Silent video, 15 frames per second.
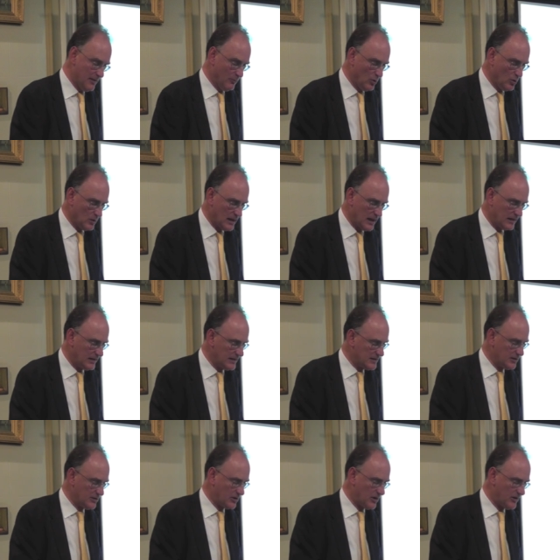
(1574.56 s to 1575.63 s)
more likely
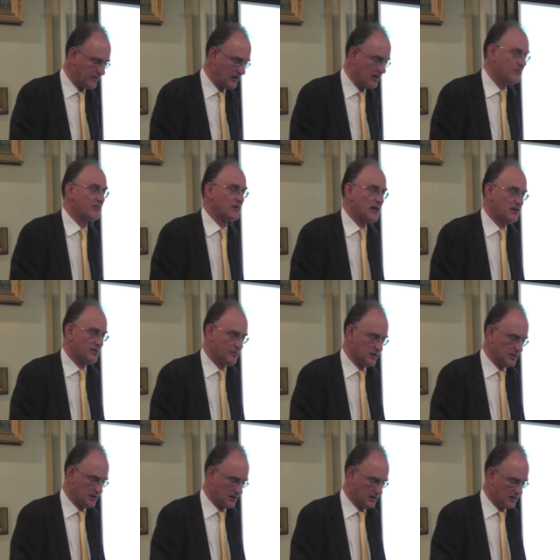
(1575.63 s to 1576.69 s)
to look after the
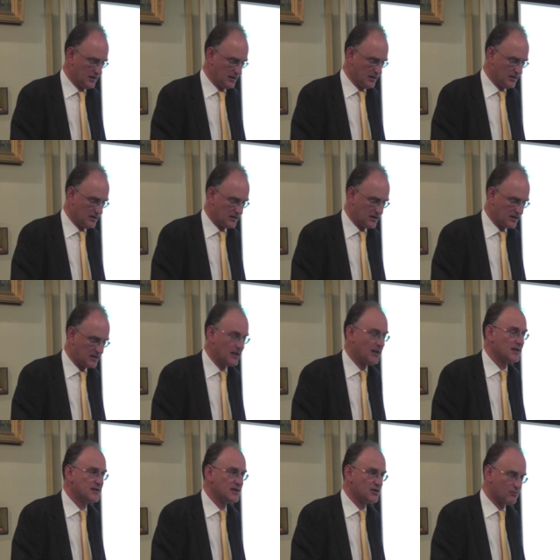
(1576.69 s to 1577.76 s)
environment than
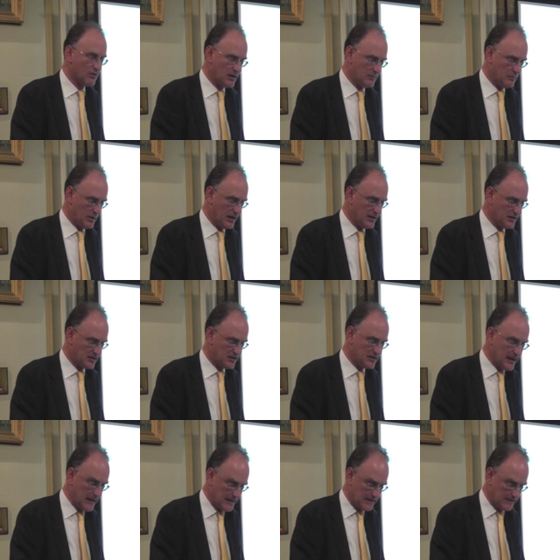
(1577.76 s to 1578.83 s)
societies run by the
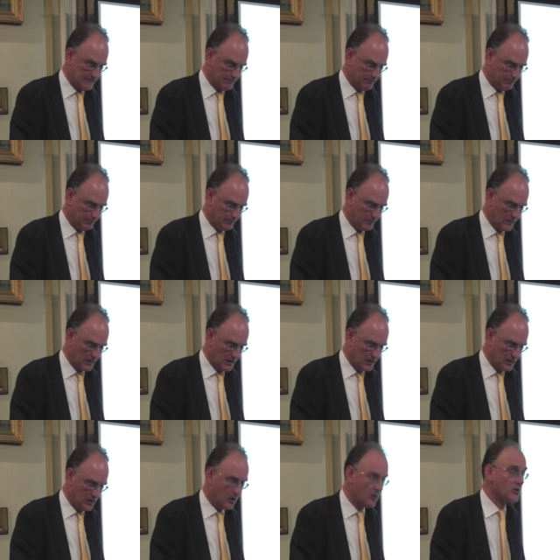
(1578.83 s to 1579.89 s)
state.
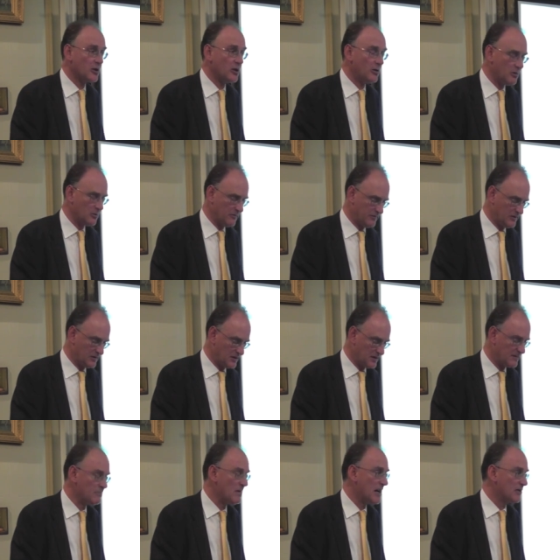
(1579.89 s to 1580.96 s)
Hong Kong
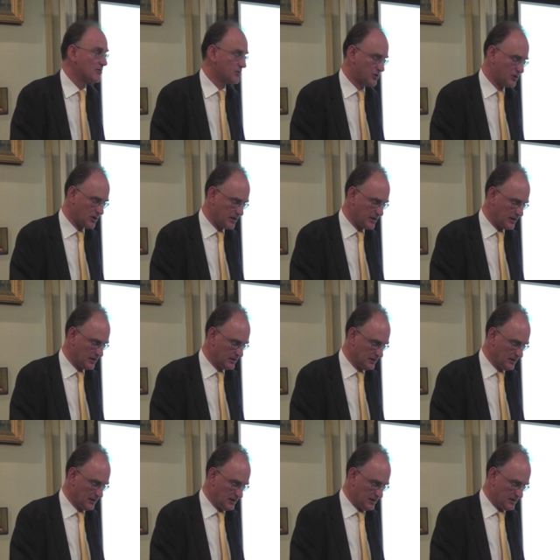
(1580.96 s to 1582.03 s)
versus Mao's China,
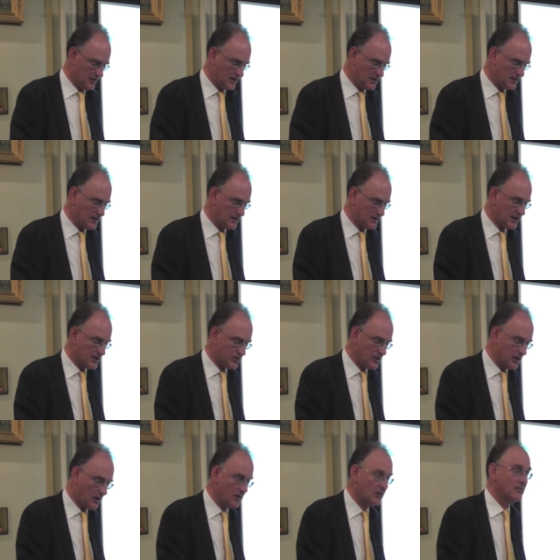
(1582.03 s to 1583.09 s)
16th
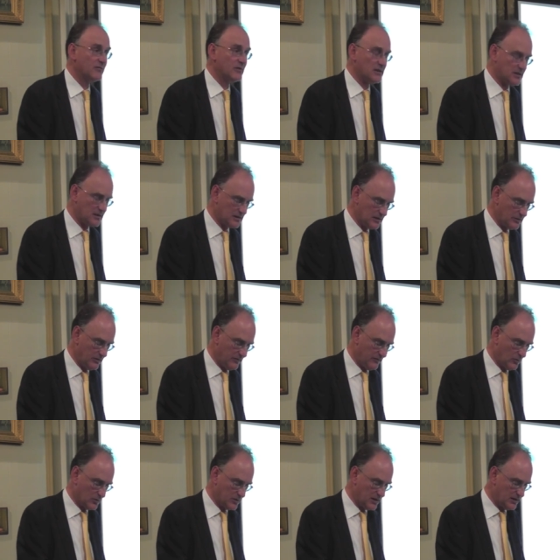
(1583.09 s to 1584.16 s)
century Holland versus Louis
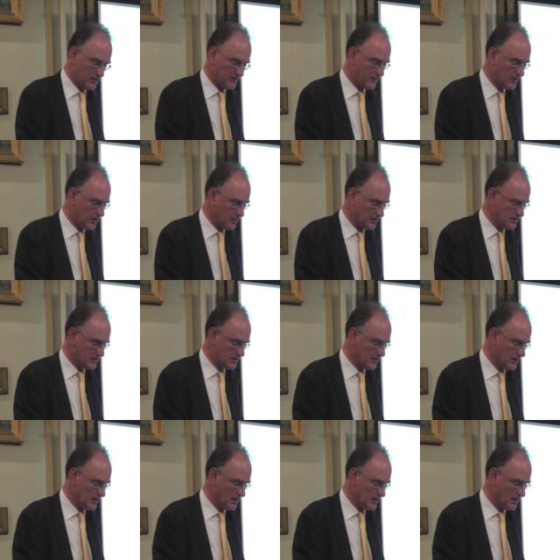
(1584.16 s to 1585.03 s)
XIV's France,